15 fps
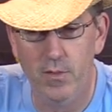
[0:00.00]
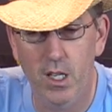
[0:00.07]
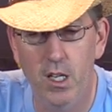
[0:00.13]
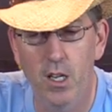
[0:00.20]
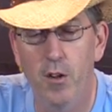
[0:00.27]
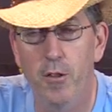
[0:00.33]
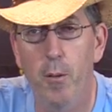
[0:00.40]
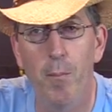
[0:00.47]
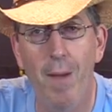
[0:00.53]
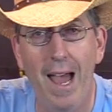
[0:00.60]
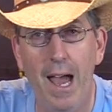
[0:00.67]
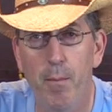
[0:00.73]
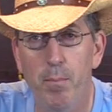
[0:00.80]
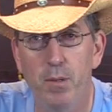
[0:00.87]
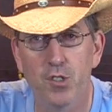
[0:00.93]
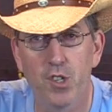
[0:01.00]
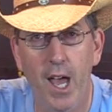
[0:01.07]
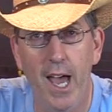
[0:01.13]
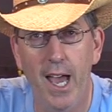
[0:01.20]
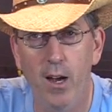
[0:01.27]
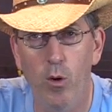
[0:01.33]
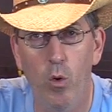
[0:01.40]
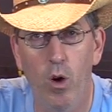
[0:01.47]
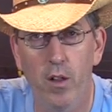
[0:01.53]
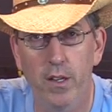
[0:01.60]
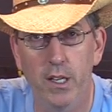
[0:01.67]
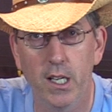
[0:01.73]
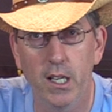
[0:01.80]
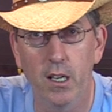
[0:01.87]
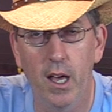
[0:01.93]
you know, the map is high
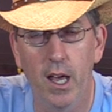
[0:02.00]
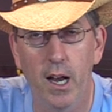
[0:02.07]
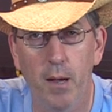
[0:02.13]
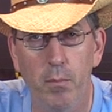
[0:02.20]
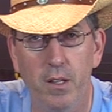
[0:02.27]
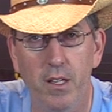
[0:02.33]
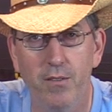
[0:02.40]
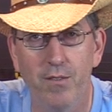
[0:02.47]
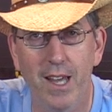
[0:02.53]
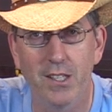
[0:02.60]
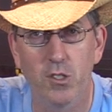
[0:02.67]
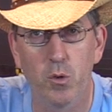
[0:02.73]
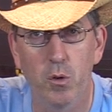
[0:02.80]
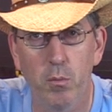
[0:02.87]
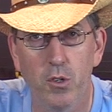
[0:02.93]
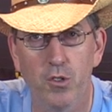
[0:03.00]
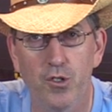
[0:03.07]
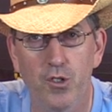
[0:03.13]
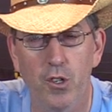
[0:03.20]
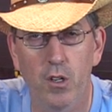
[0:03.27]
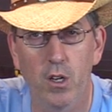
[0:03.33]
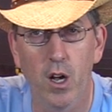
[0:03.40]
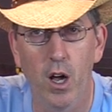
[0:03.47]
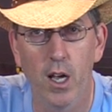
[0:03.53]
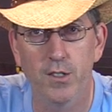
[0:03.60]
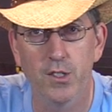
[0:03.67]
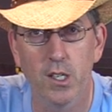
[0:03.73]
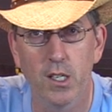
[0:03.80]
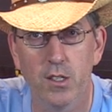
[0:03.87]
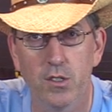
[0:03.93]
quality, and I believe that's where most of your
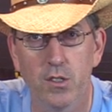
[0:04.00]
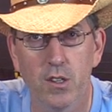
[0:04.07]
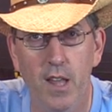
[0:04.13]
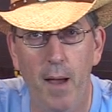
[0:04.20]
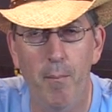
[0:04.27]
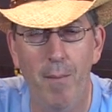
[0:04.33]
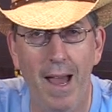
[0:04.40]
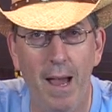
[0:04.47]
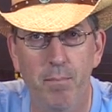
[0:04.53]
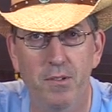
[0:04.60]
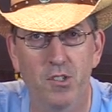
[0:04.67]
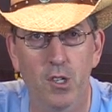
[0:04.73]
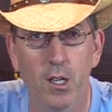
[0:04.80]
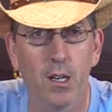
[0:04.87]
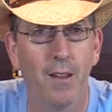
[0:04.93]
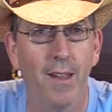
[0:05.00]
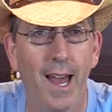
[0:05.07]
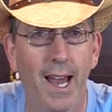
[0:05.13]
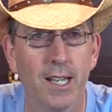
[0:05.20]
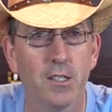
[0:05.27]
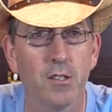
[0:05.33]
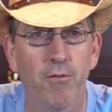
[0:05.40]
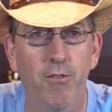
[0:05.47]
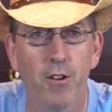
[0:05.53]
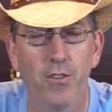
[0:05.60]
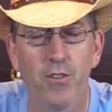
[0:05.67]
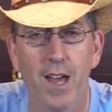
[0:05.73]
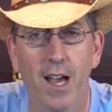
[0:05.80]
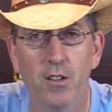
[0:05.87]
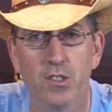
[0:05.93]
cost is. That map is going to last for a
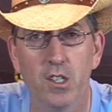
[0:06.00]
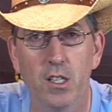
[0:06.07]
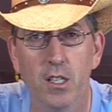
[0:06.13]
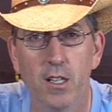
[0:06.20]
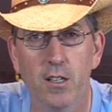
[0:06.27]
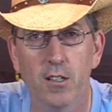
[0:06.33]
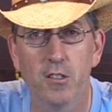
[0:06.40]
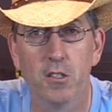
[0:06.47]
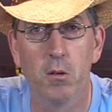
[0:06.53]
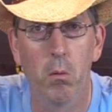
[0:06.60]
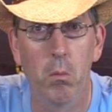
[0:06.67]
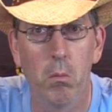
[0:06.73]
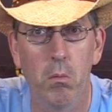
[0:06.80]
thousand years.